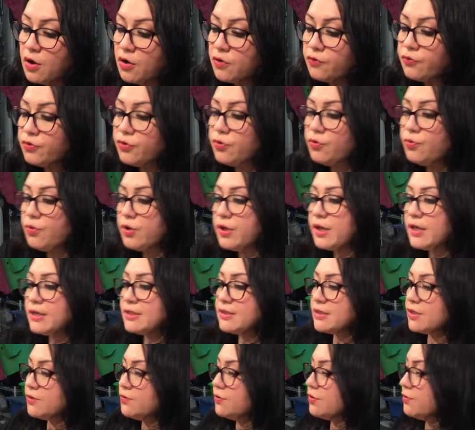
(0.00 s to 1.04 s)
For the one I
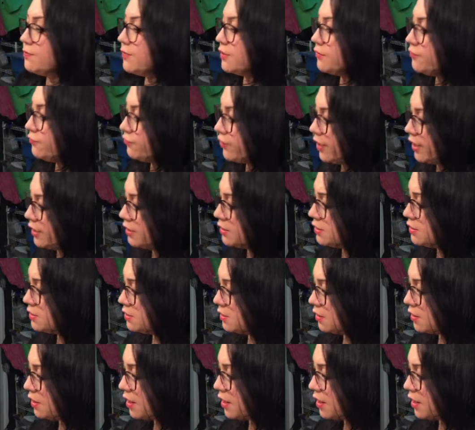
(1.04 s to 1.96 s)
did with my friend,